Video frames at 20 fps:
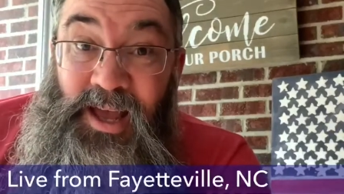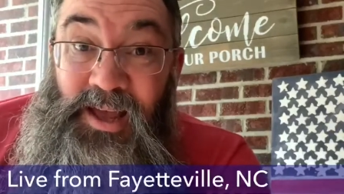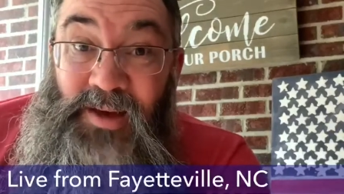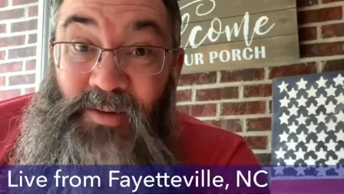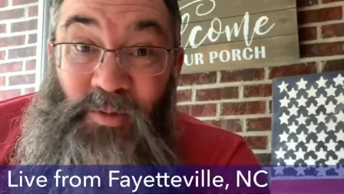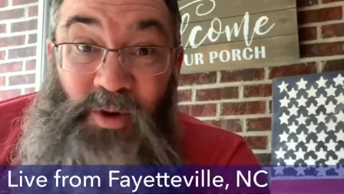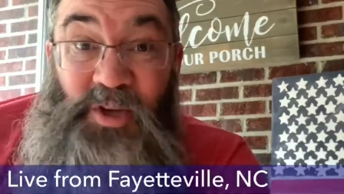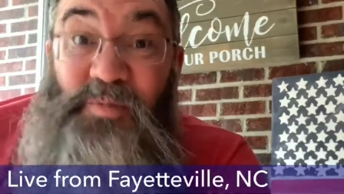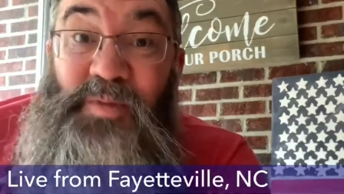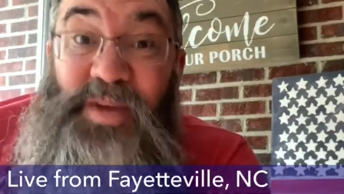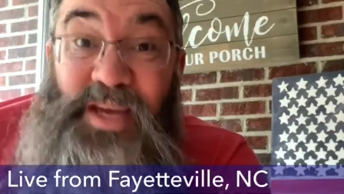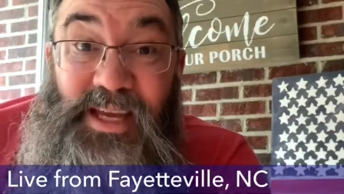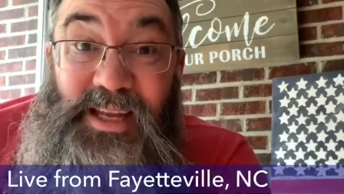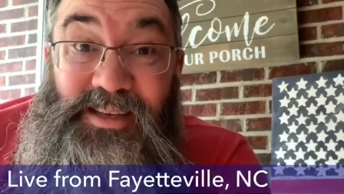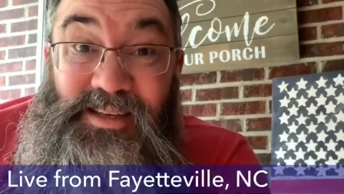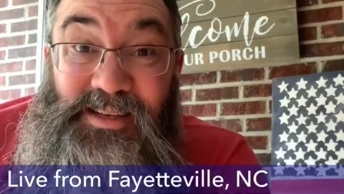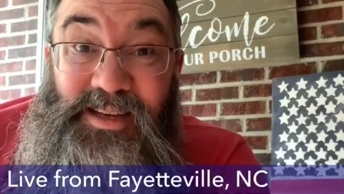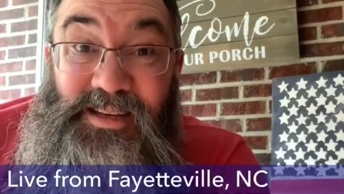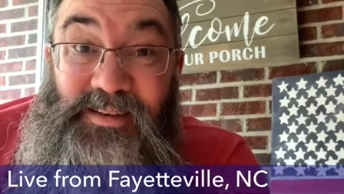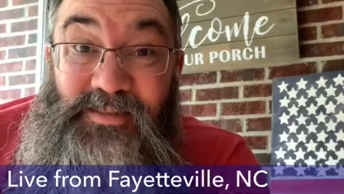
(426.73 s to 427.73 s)
Which
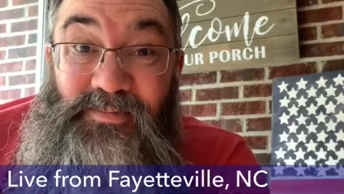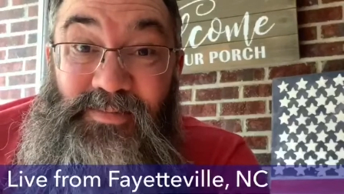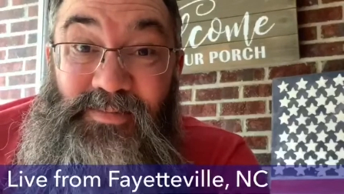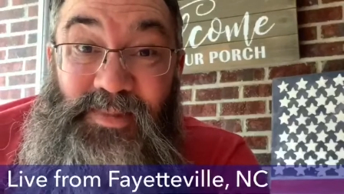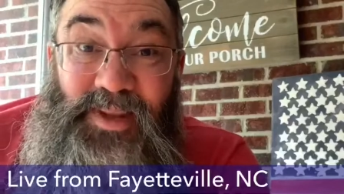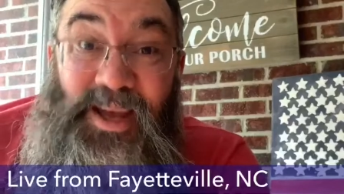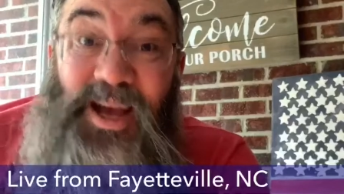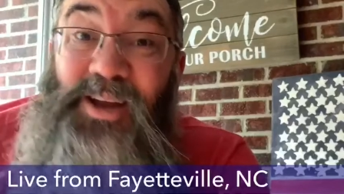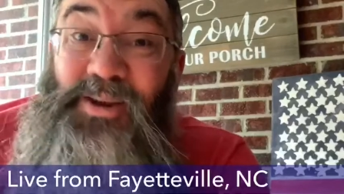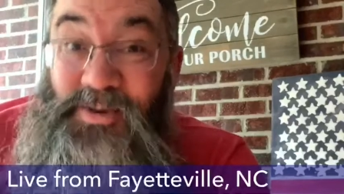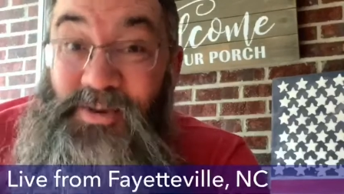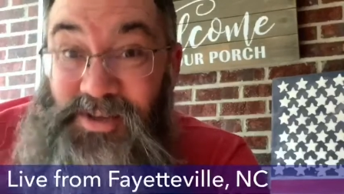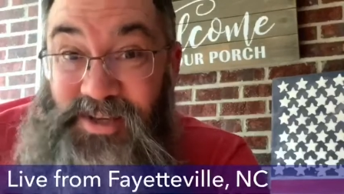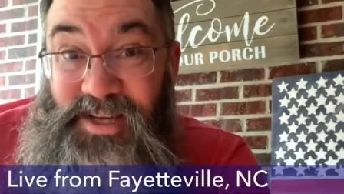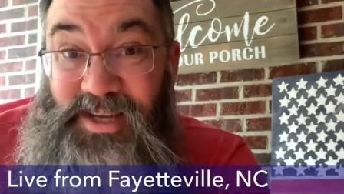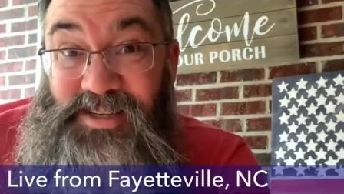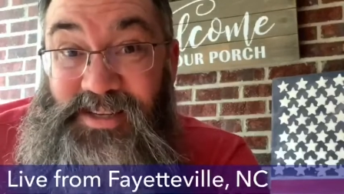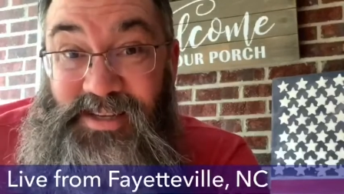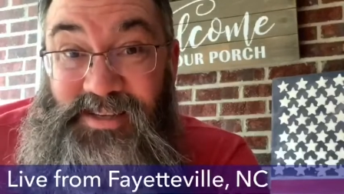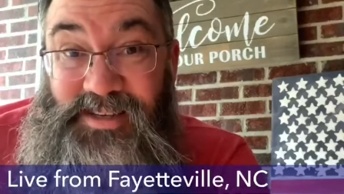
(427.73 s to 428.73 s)
means a new
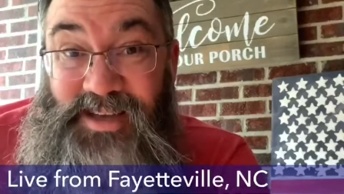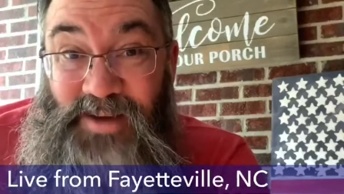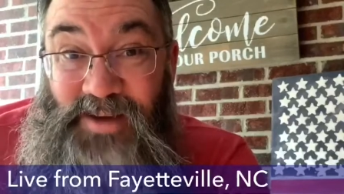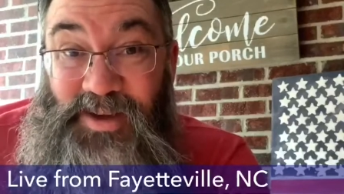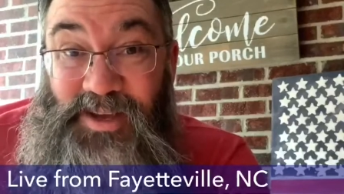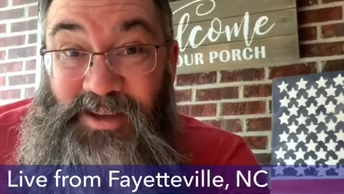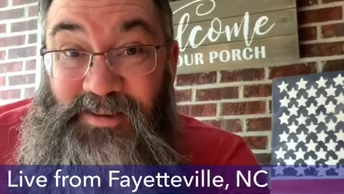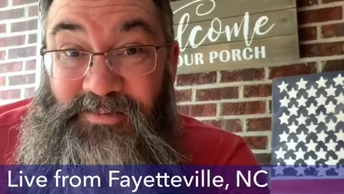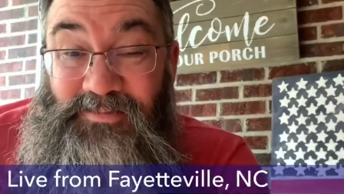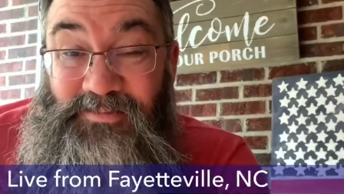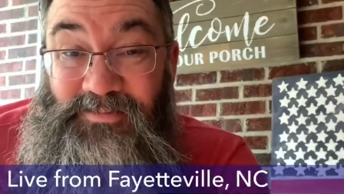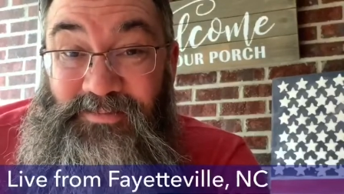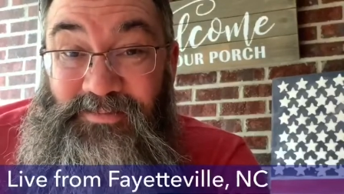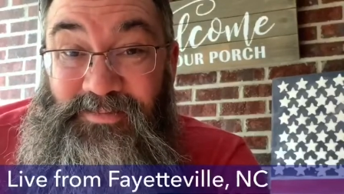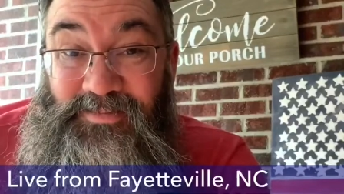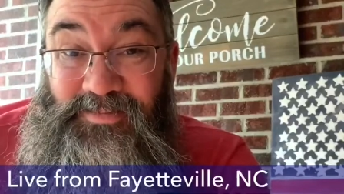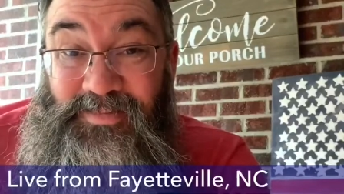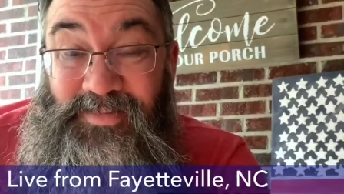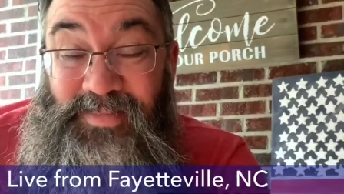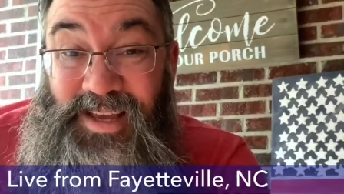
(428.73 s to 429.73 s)
season's coming
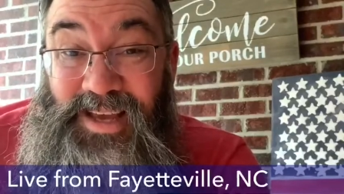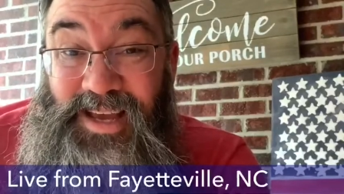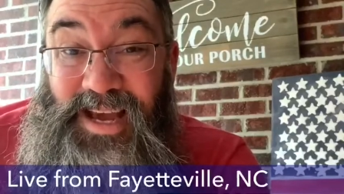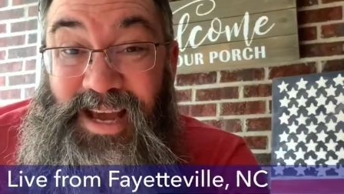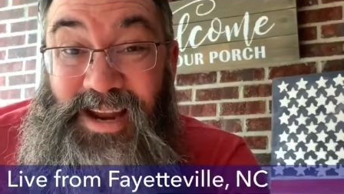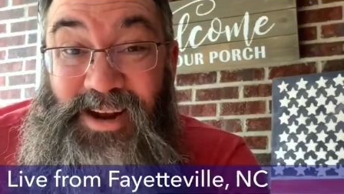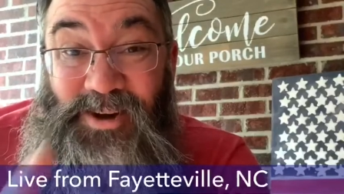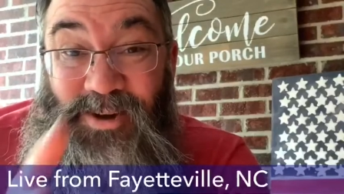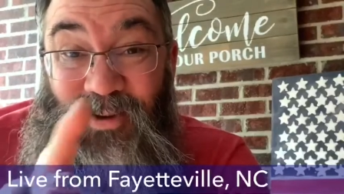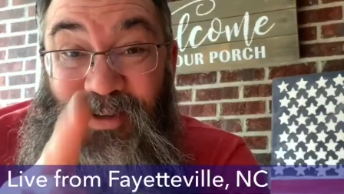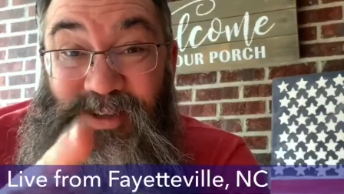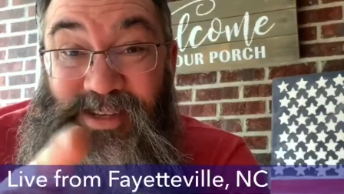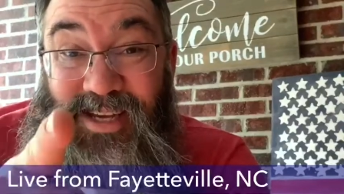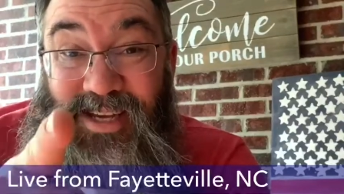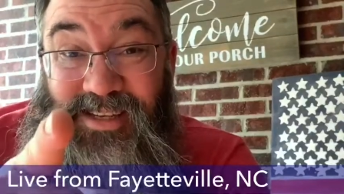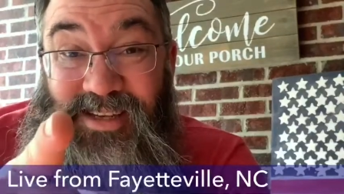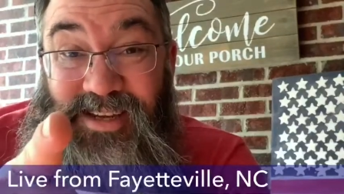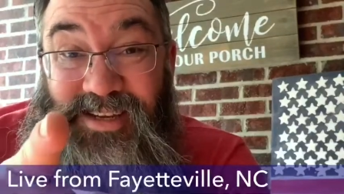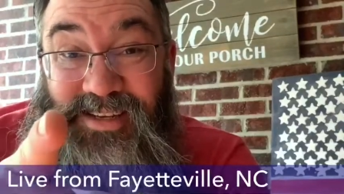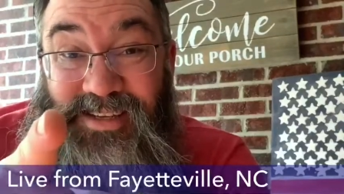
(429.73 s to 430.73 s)
and a new
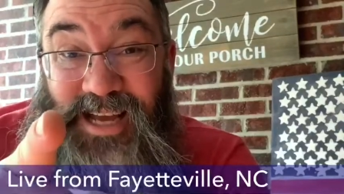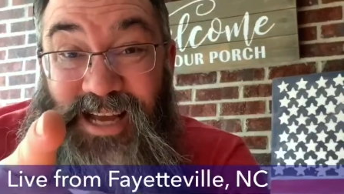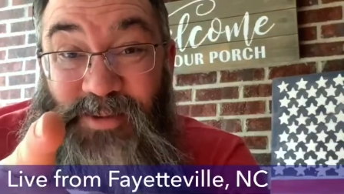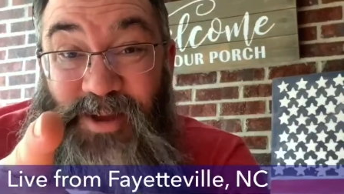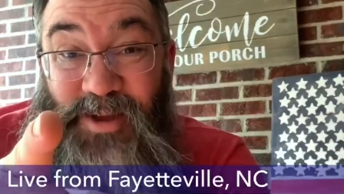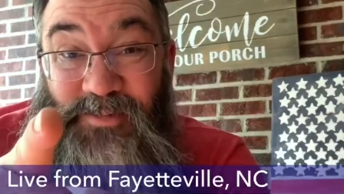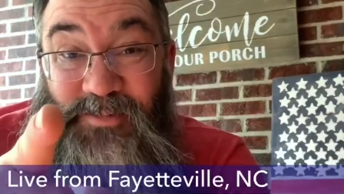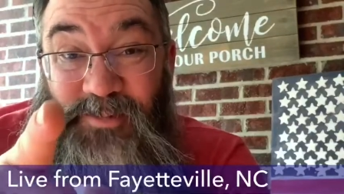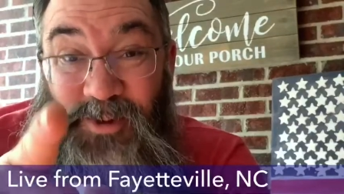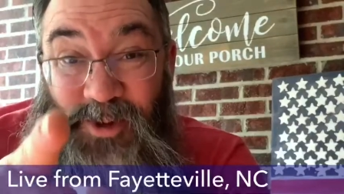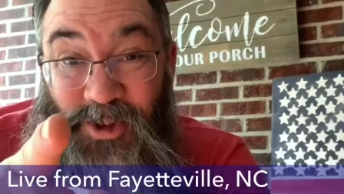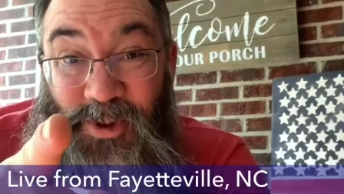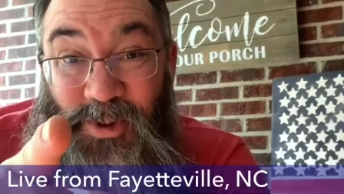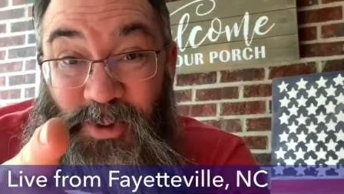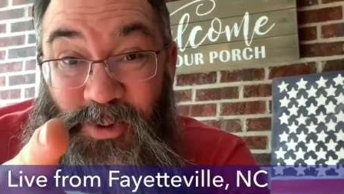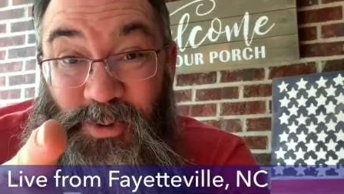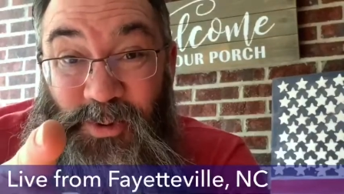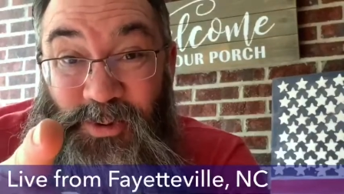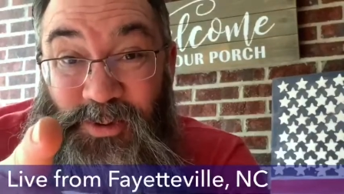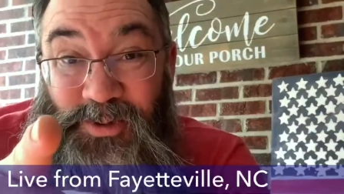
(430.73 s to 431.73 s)
season is coming for
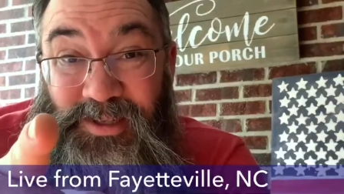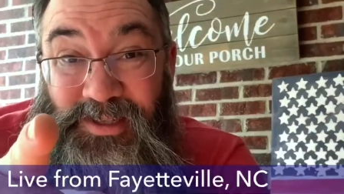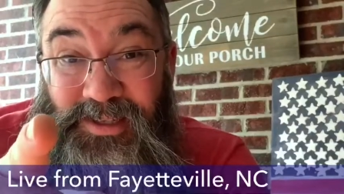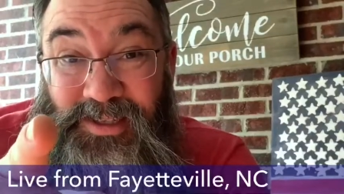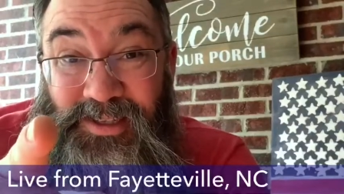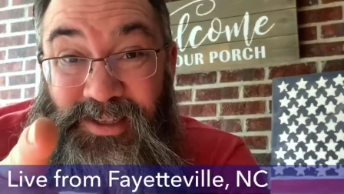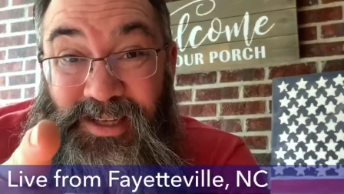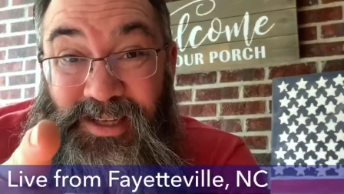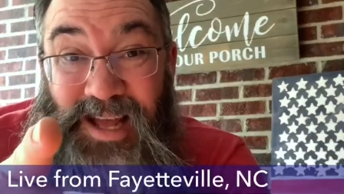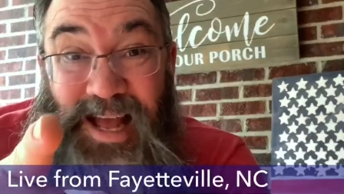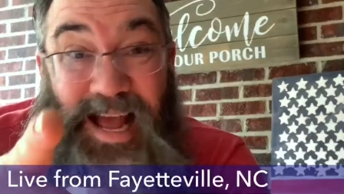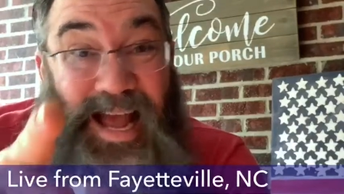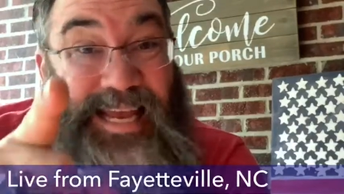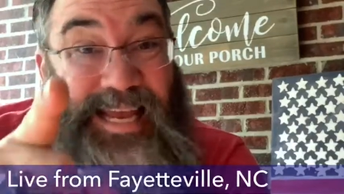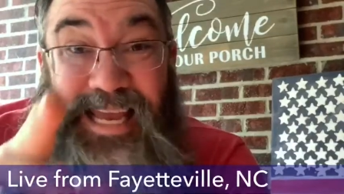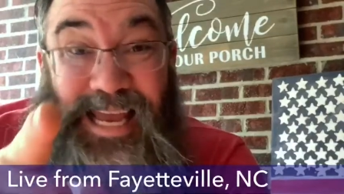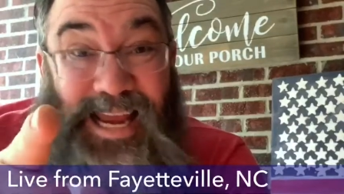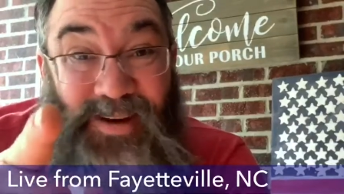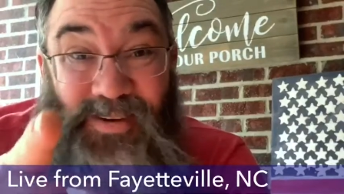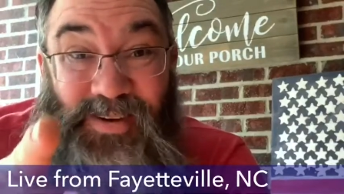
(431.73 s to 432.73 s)
you. I
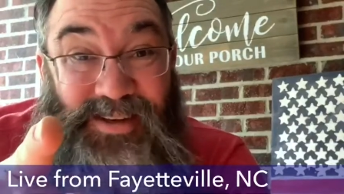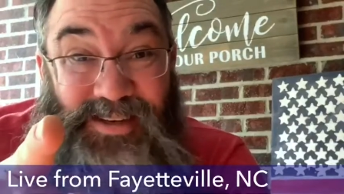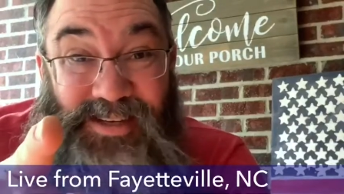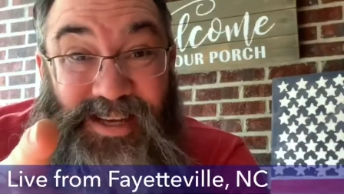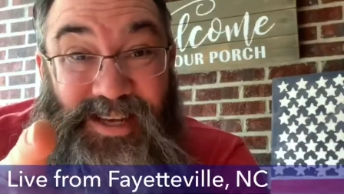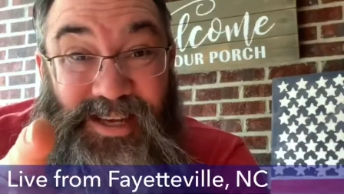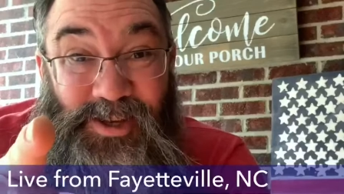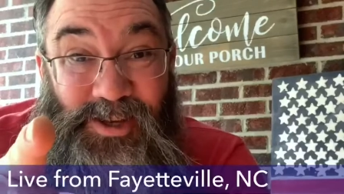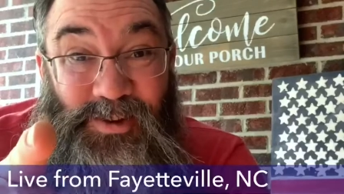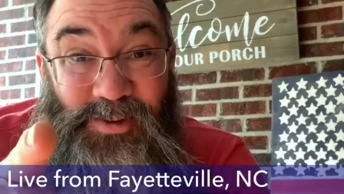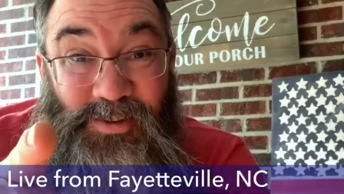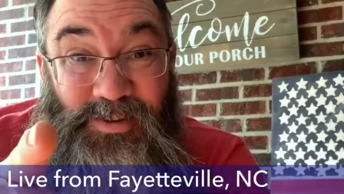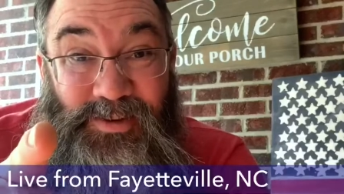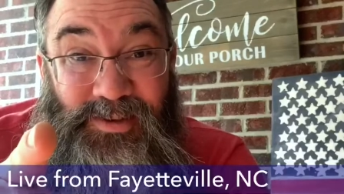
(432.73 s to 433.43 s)
guarantee you.